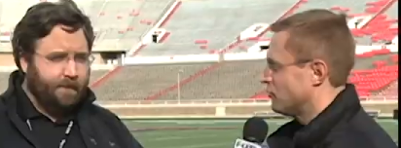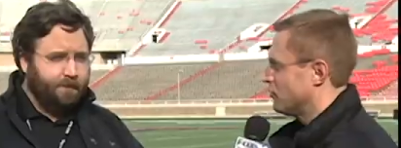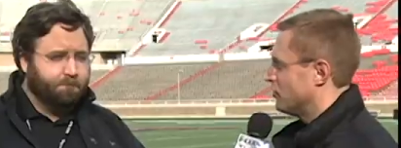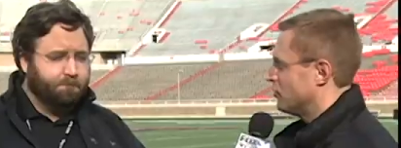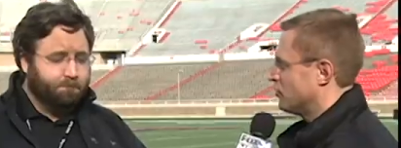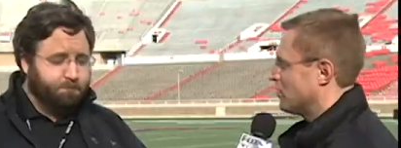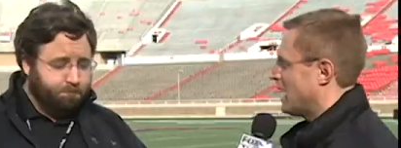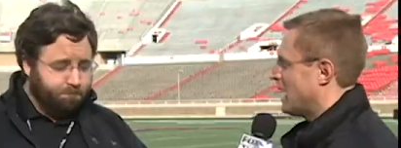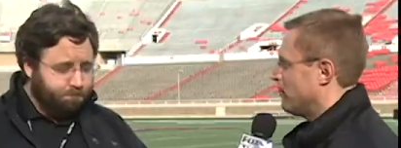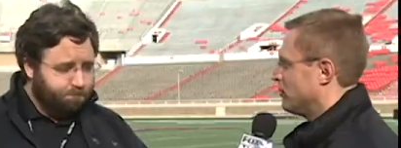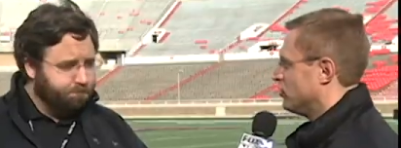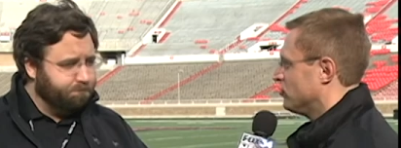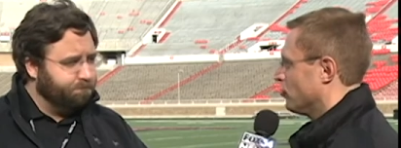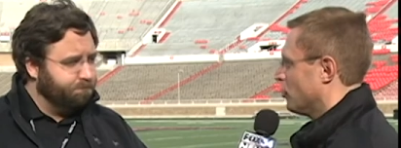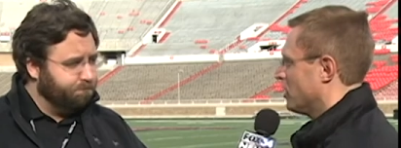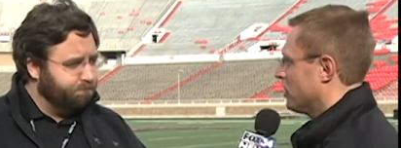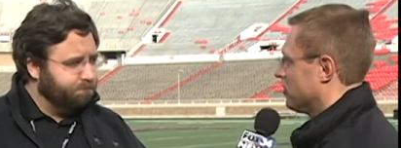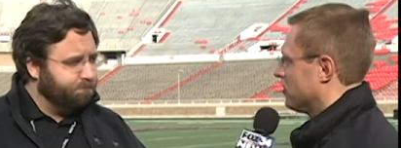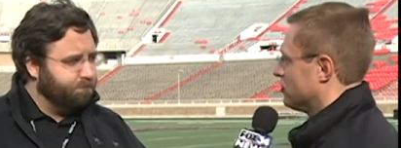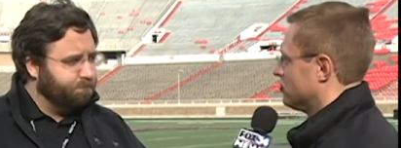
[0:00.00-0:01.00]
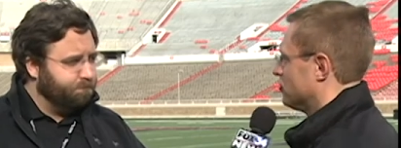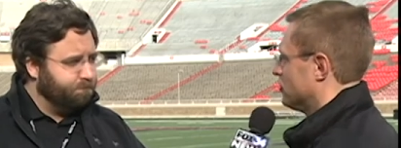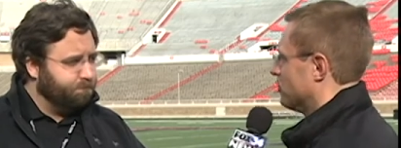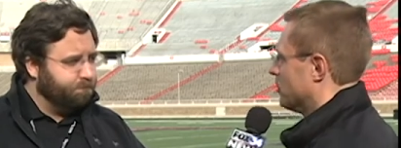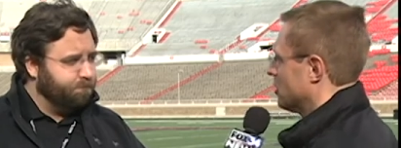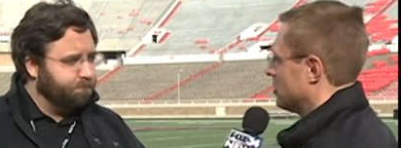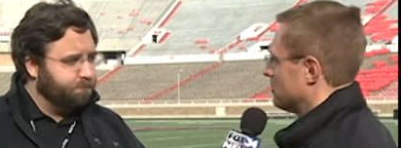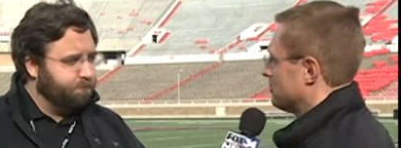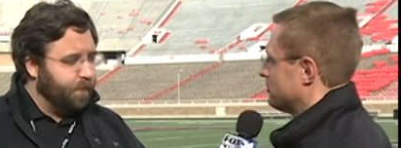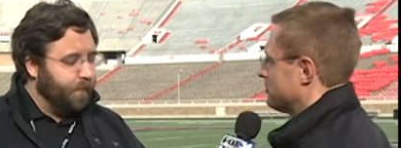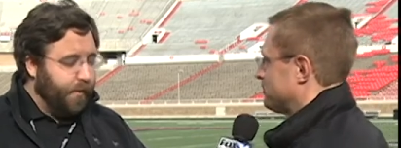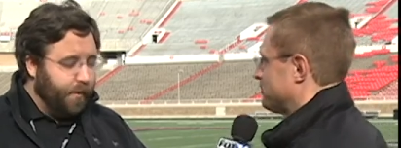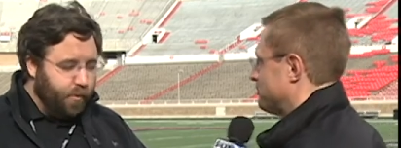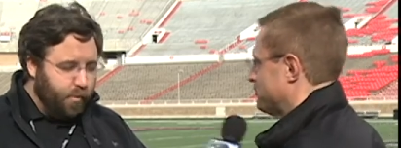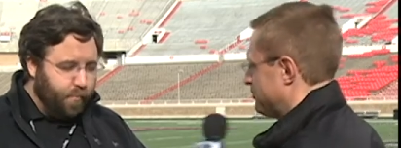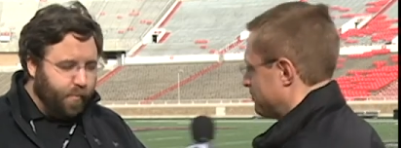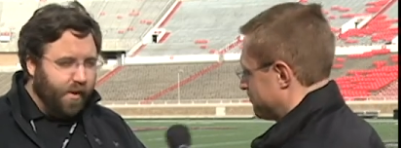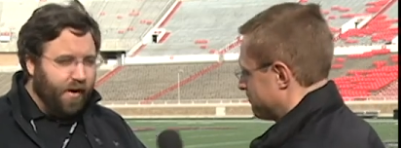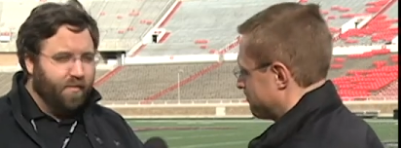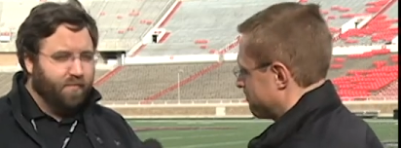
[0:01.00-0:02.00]
Speaker 1: for your time. Enjoyed it this year, bud. Yeah,
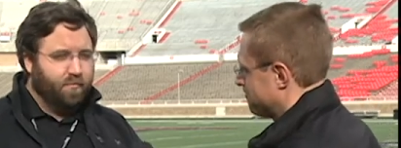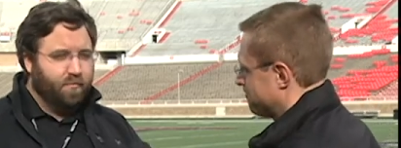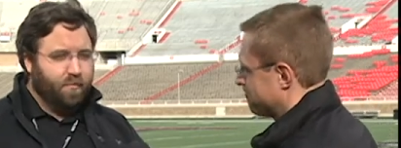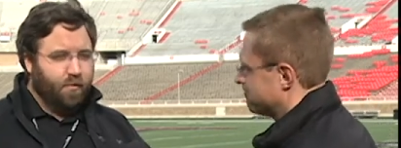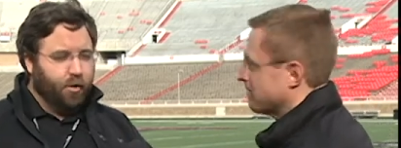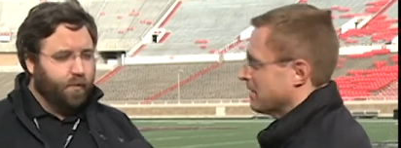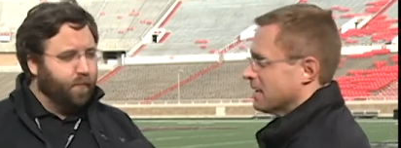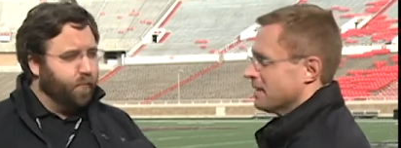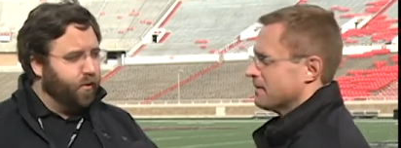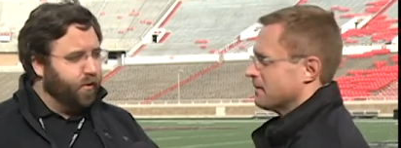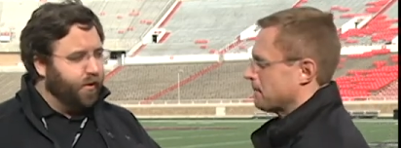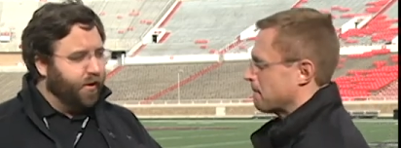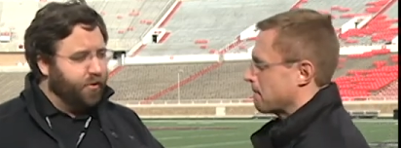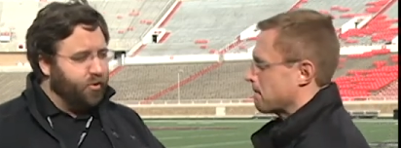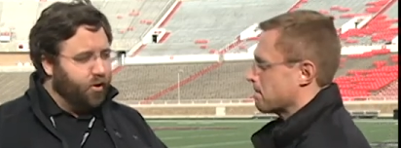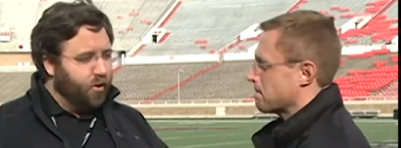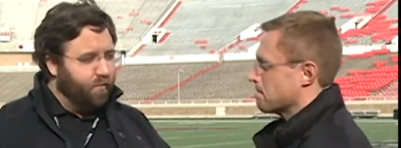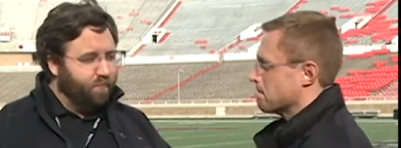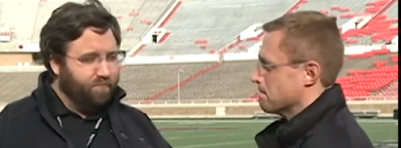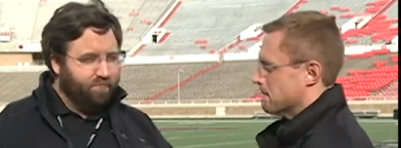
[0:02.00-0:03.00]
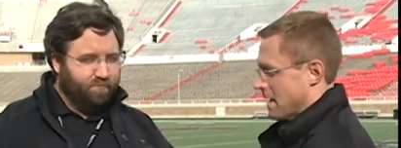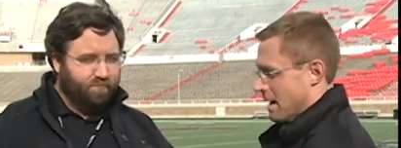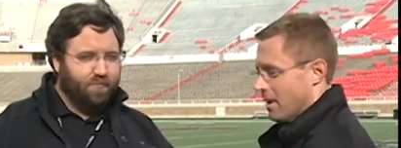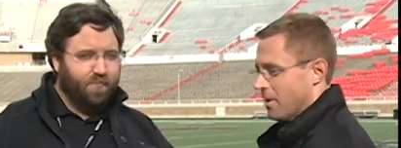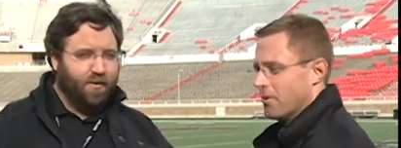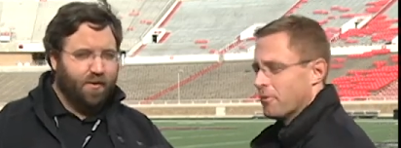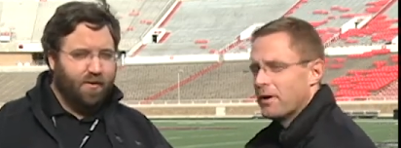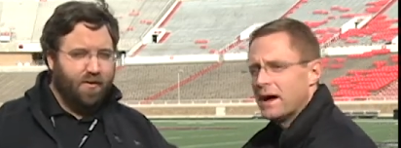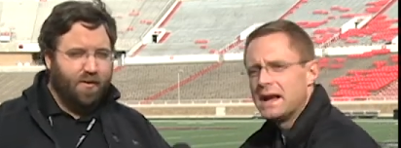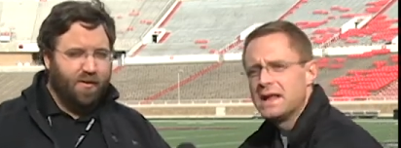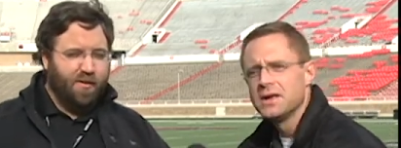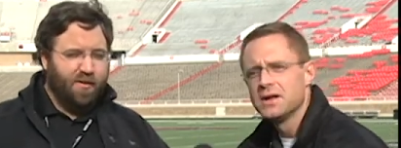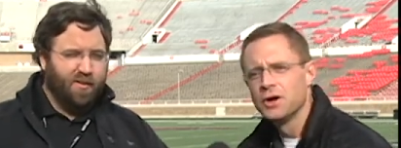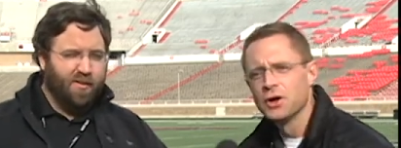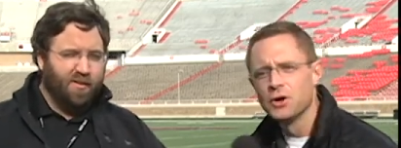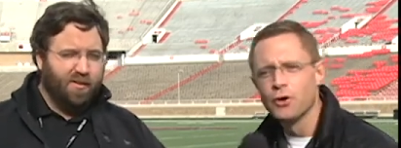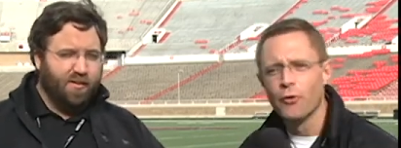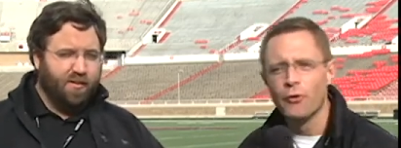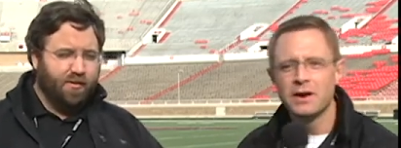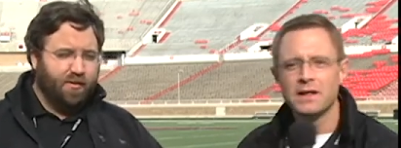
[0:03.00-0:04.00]
you bet. Looking forward to next year. All righty.
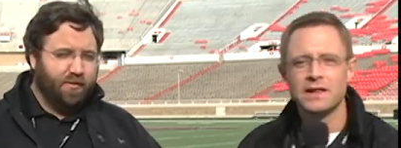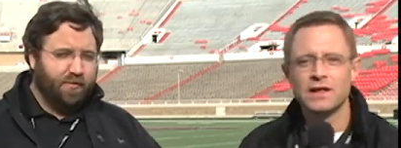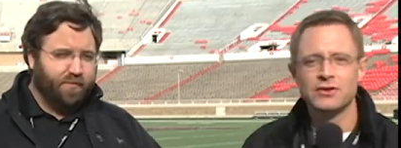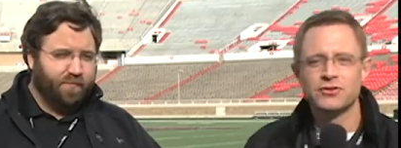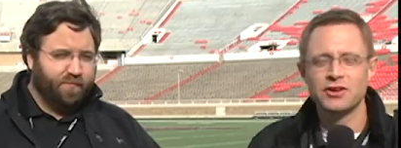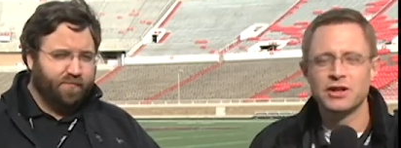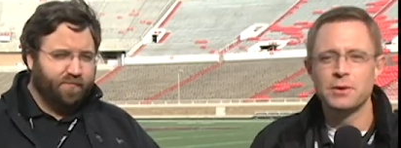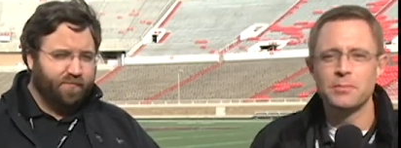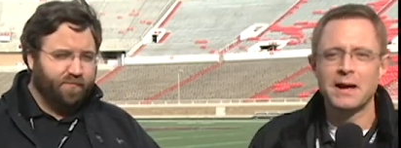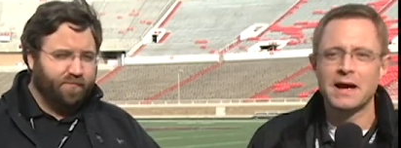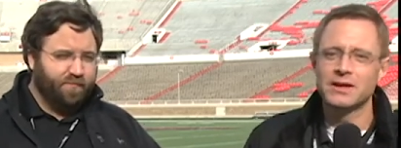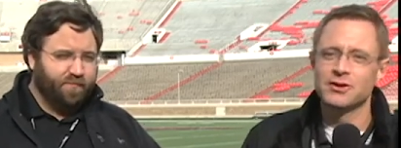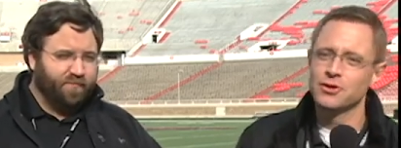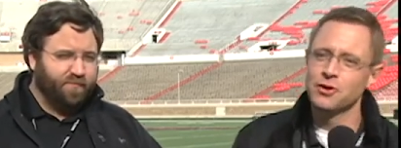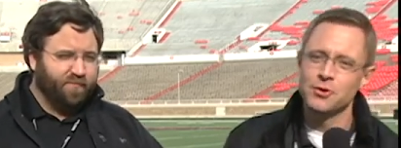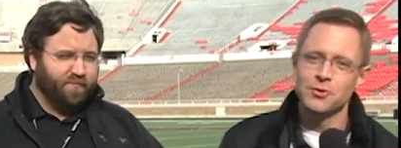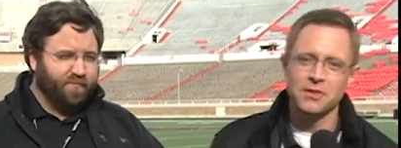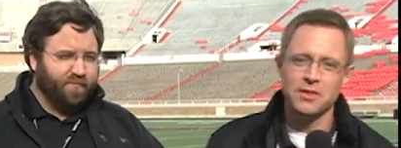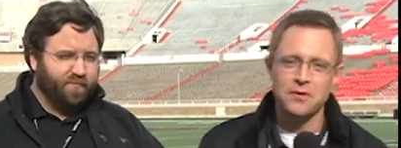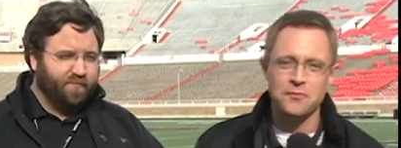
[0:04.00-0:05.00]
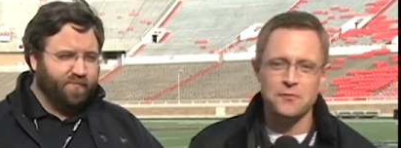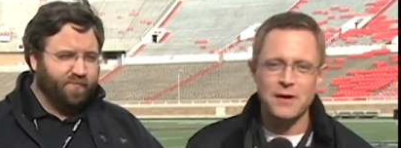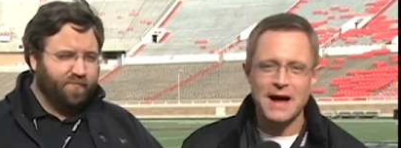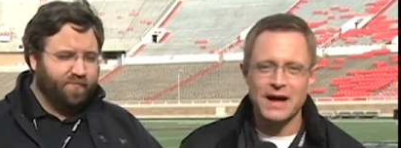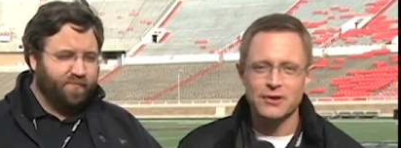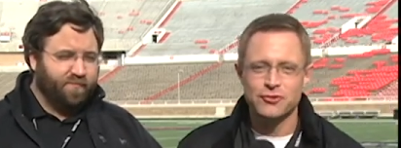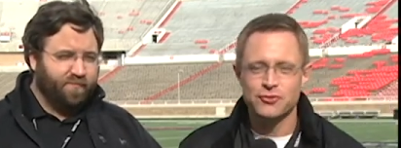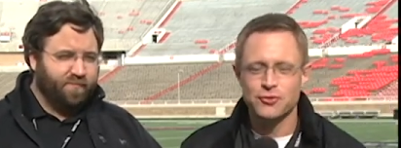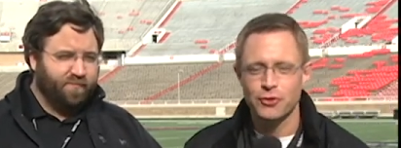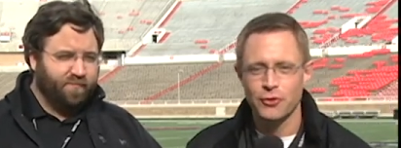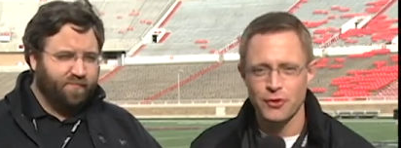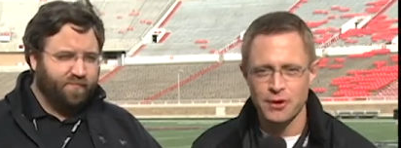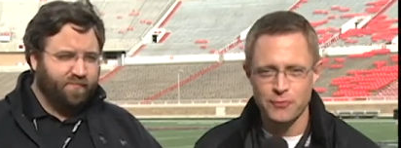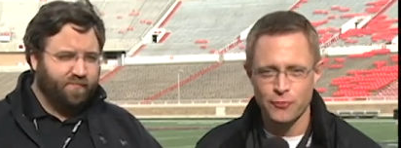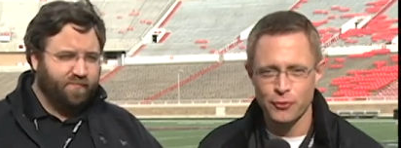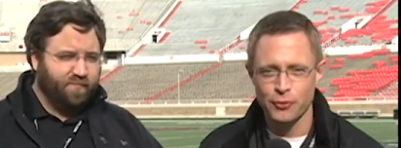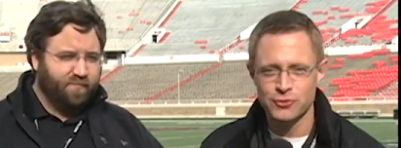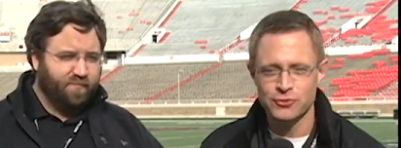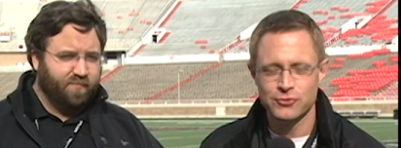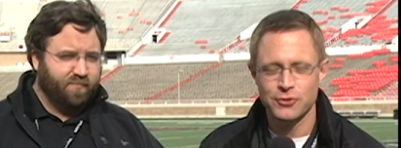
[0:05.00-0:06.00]
Courtney, let's send it back to you in the Fox
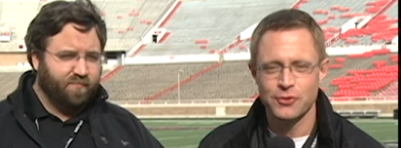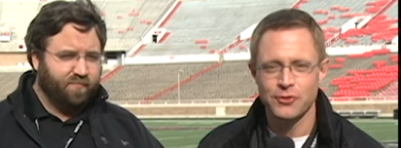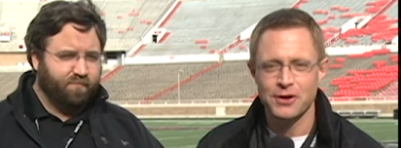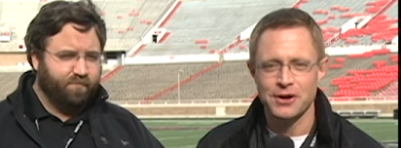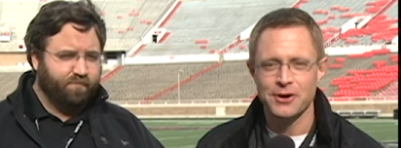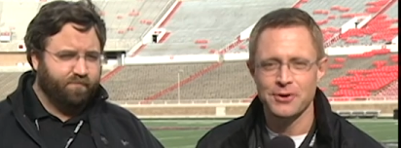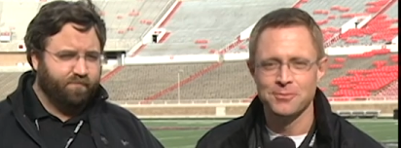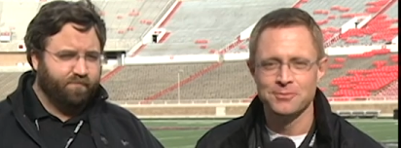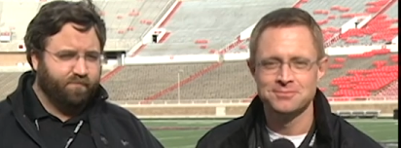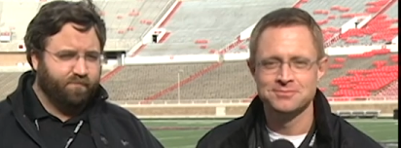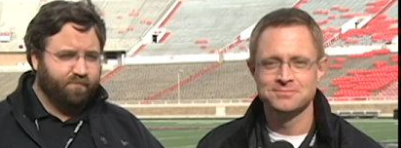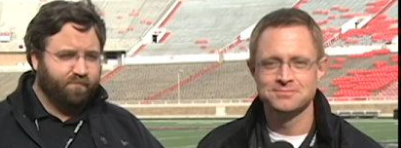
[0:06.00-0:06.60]
34 studio.